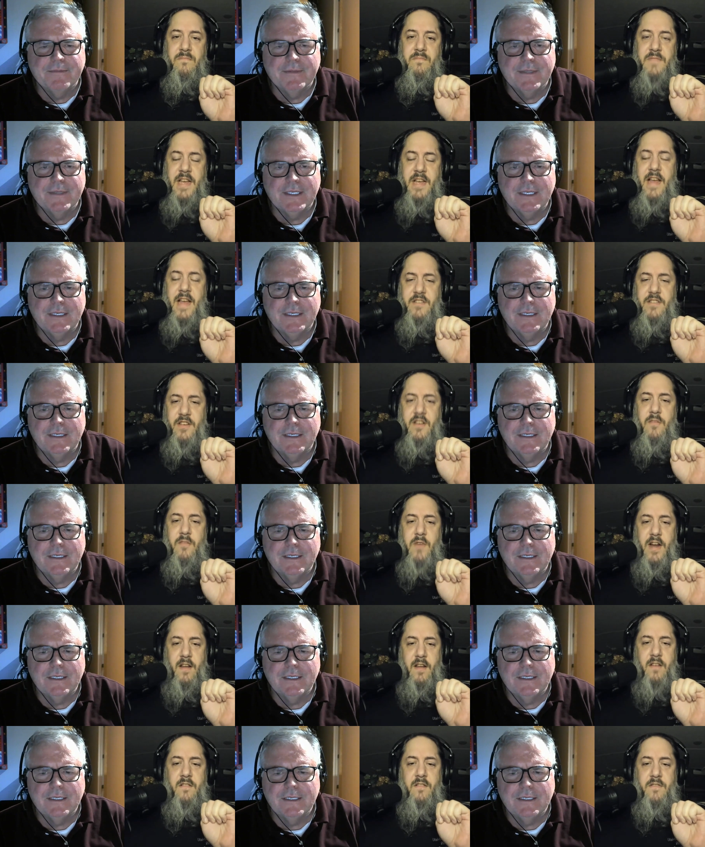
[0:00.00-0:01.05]
Speaker 1: yeah, that's a good
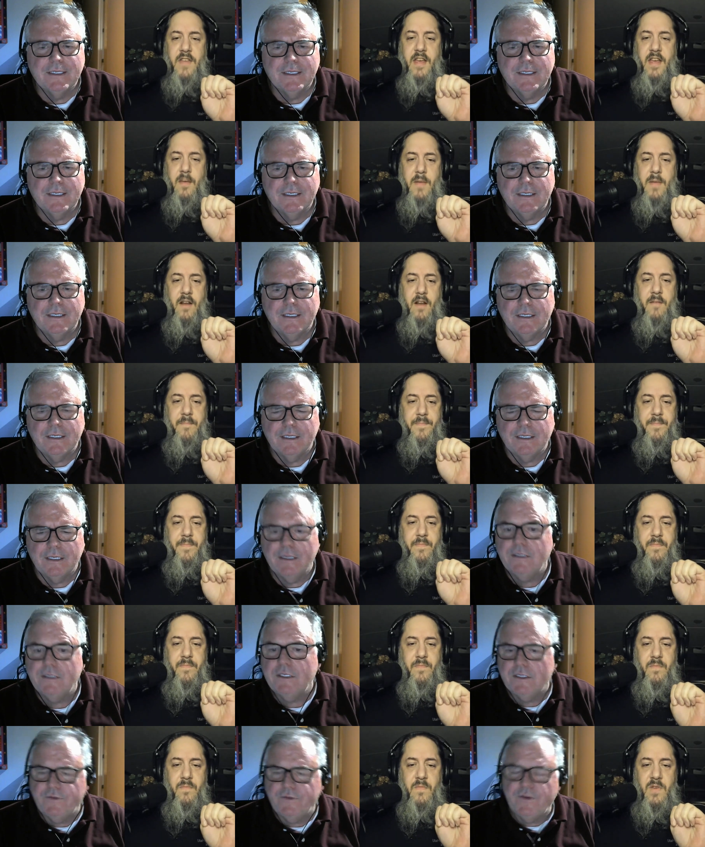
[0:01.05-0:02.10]
way to think about yeah. it.
Speaker 2: And
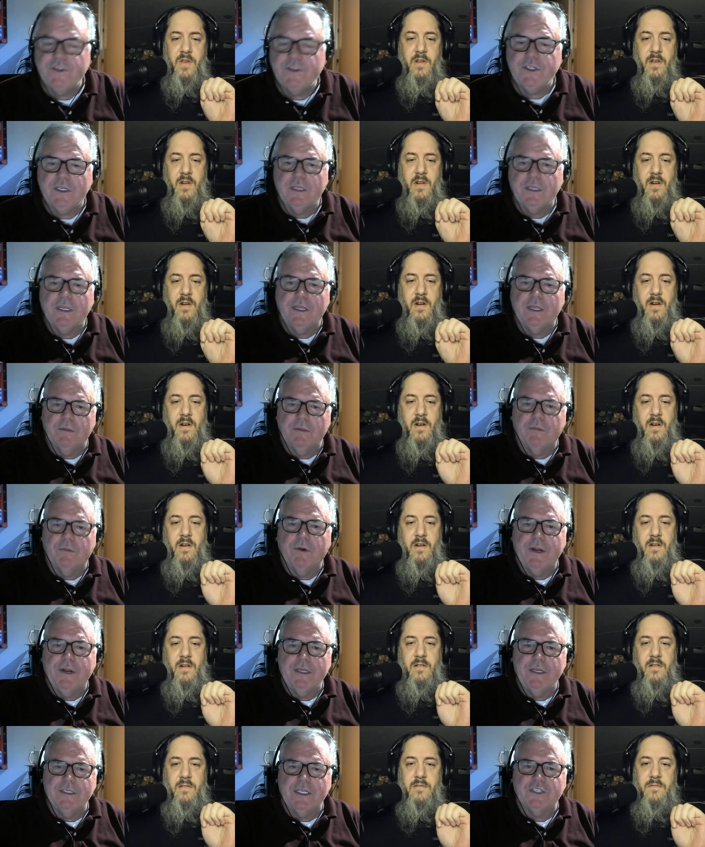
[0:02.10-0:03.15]
this is physically how the
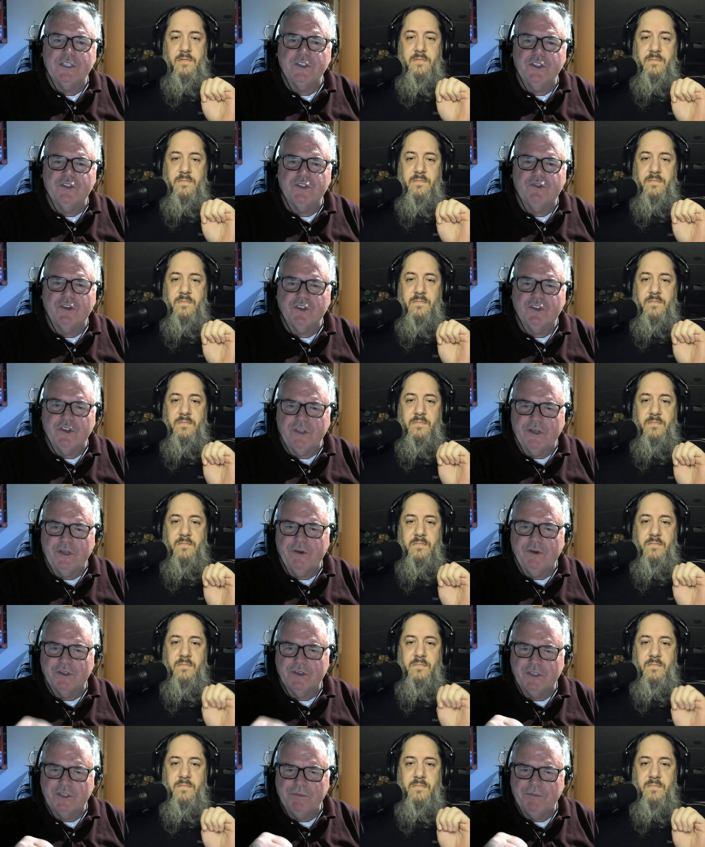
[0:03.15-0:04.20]
brain is actually structured. That
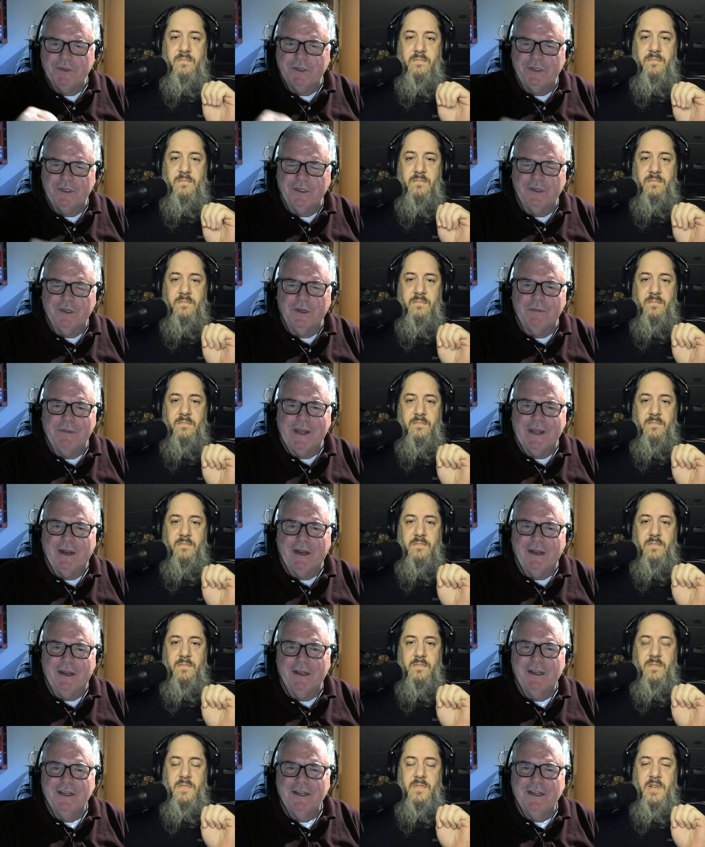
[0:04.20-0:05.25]
you're actually building a little
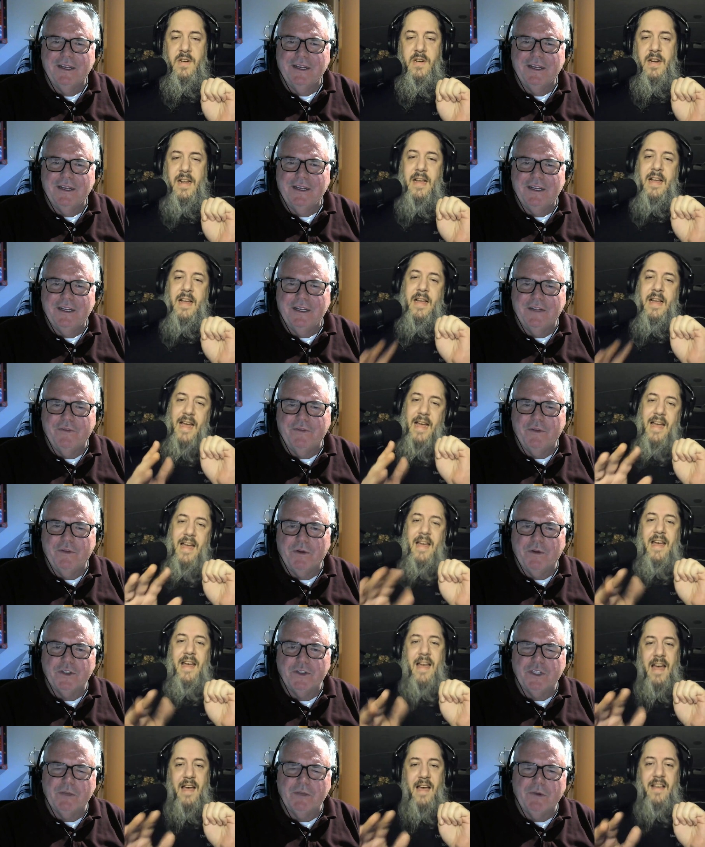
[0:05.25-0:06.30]
model of the
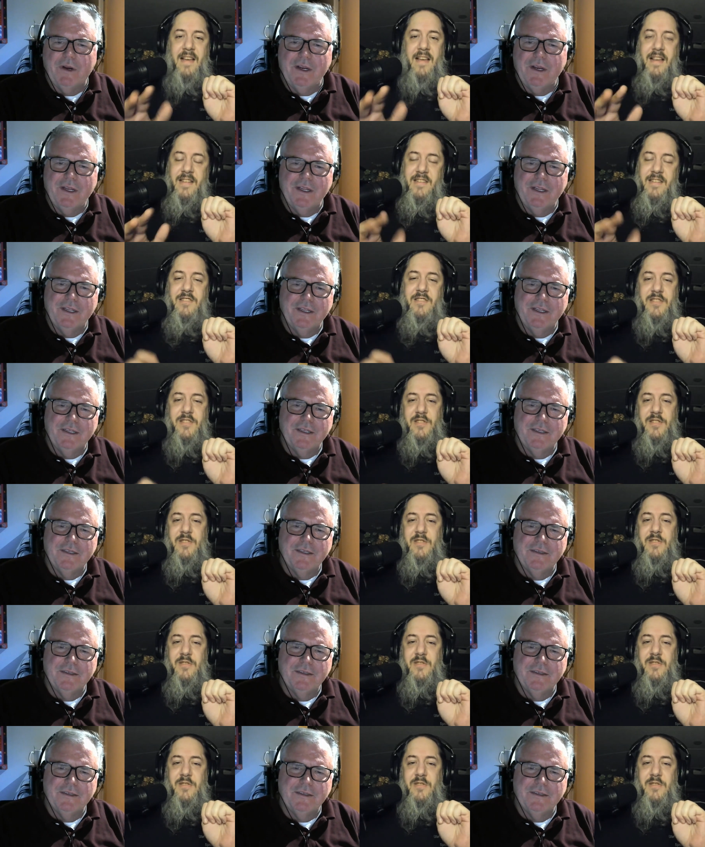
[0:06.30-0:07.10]
parts of the brain. It's,